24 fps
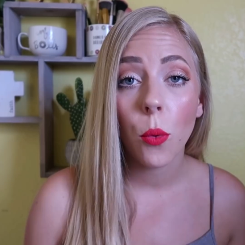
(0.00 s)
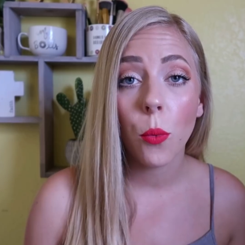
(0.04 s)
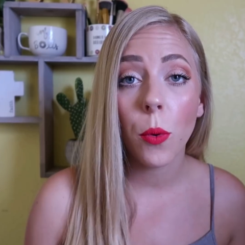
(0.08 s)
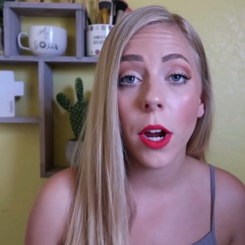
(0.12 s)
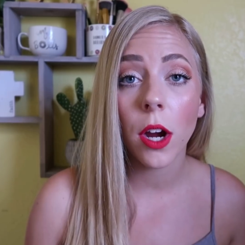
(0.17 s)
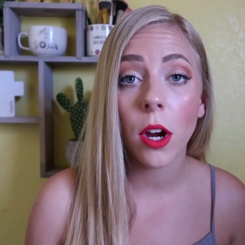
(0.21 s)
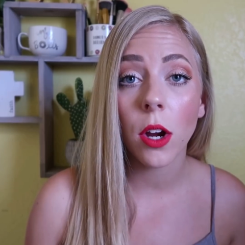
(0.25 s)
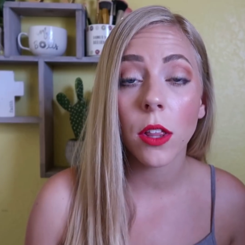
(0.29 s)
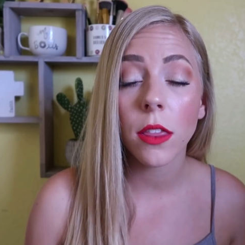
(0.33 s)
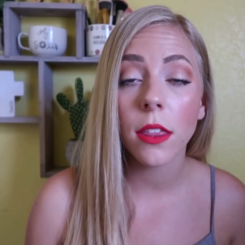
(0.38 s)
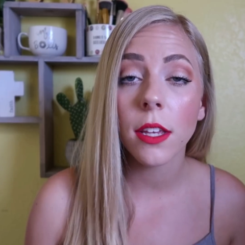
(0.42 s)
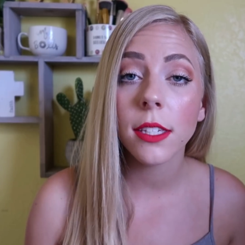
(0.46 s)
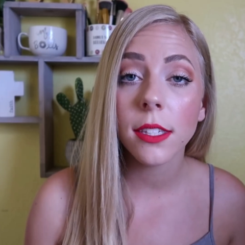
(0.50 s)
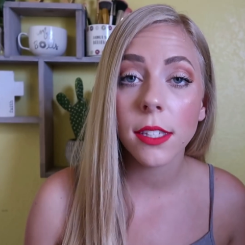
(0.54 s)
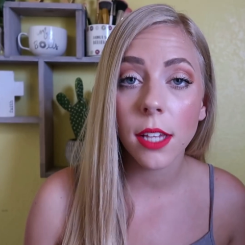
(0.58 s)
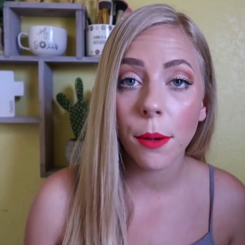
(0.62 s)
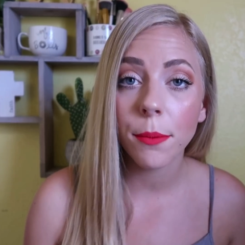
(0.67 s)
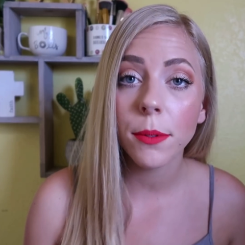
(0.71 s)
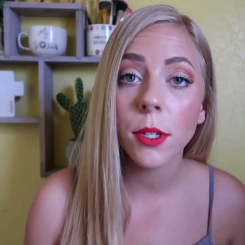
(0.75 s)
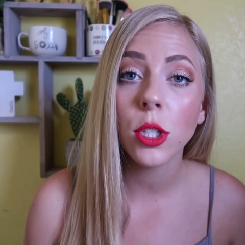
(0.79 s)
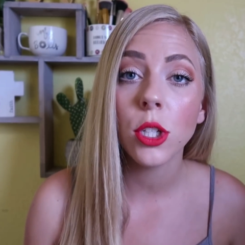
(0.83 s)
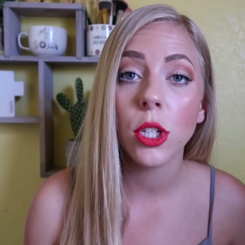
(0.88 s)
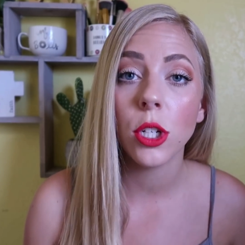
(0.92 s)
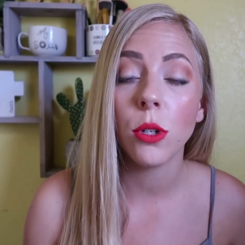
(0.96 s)
where the
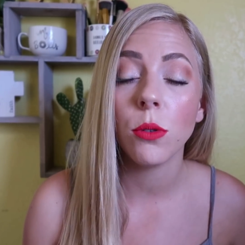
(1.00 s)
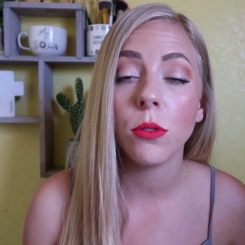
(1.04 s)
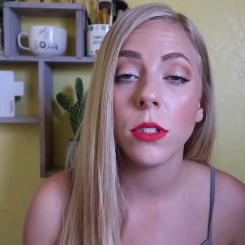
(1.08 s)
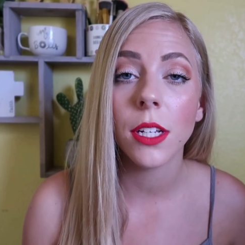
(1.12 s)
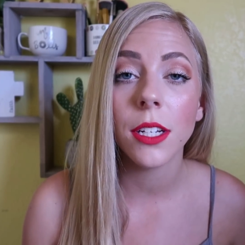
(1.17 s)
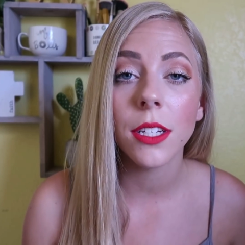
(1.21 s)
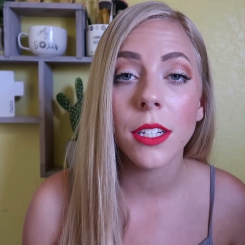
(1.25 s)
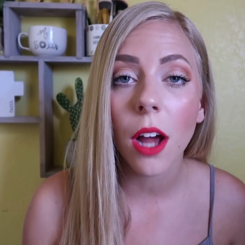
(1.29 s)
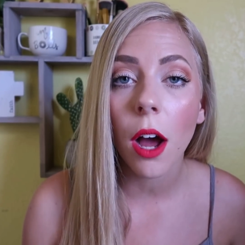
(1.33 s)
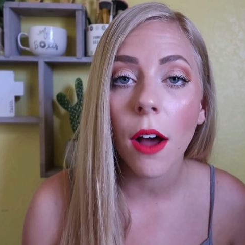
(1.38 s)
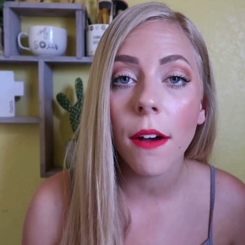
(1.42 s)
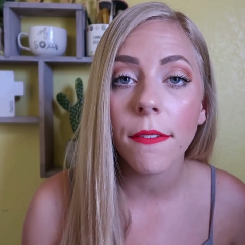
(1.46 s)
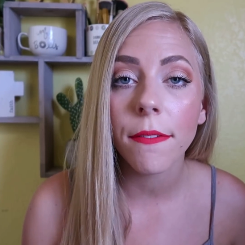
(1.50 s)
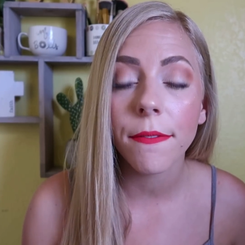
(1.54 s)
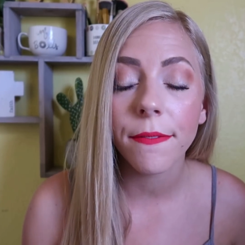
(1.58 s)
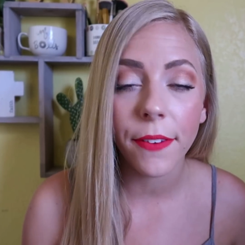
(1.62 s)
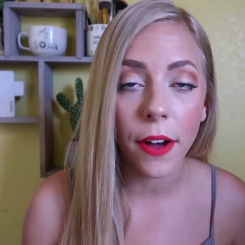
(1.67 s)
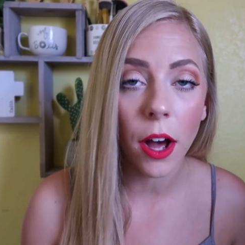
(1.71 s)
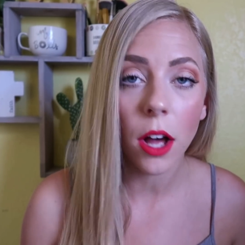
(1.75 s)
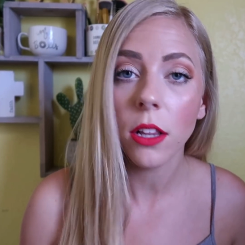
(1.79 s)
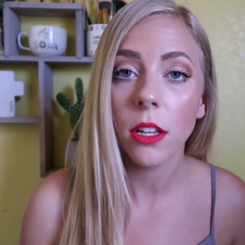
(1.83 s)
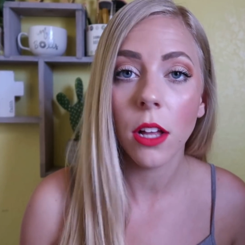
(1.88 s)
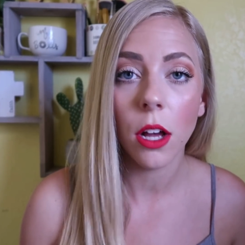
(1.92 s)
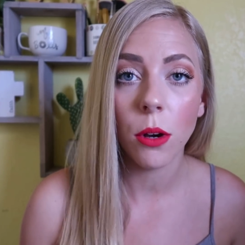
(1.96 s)
substitute did not
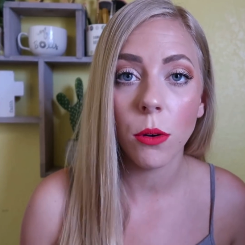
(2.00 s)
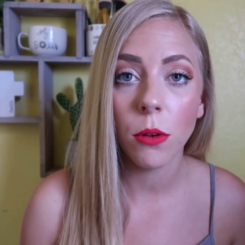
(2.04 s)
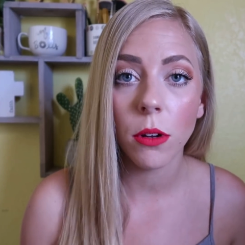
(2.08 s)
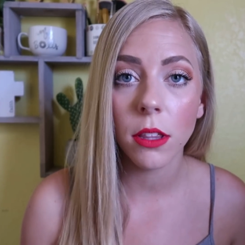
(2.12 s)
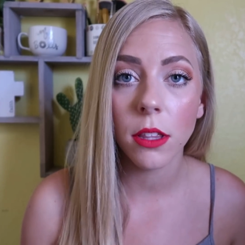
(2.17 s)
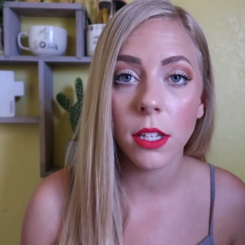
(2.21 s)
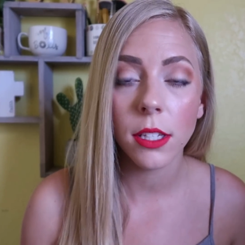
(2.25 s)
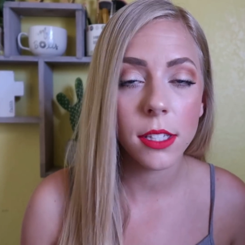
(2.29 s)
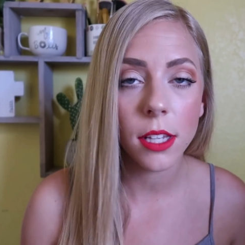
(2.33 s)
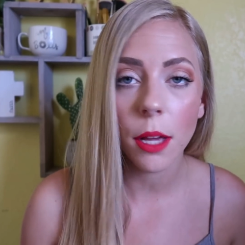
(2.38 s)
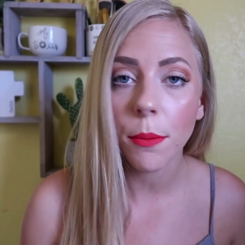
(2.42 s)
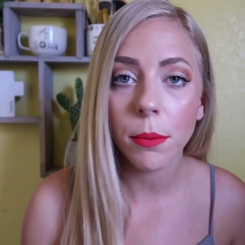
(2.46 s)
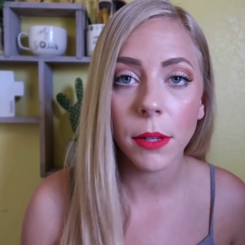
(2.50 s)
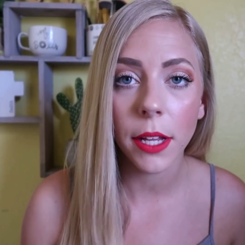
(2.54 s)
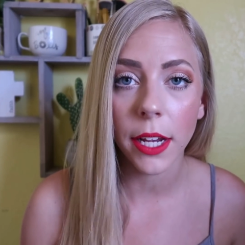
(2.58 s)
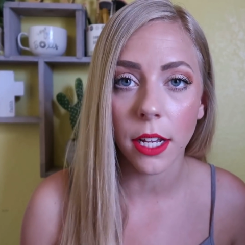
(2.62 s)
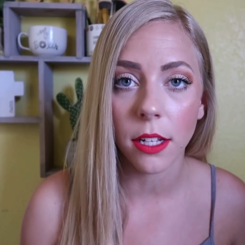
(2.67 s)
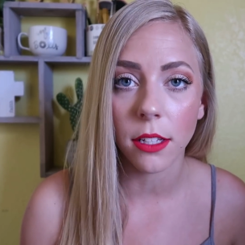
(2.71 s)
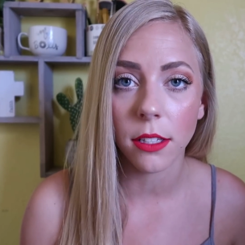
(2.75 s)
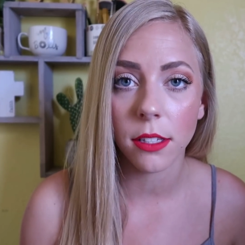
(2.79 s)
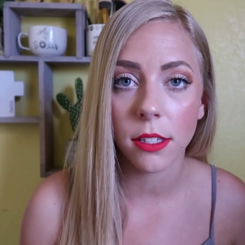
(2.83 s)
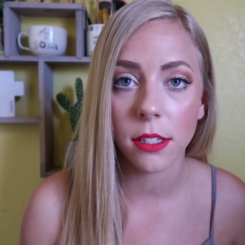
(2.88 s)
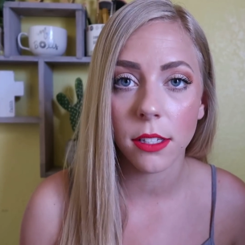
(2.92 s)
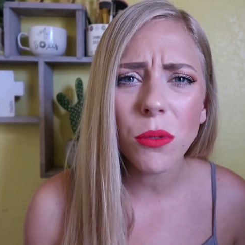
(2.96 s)
follow the sub
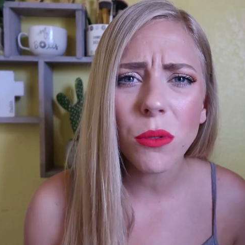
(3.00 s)
plan.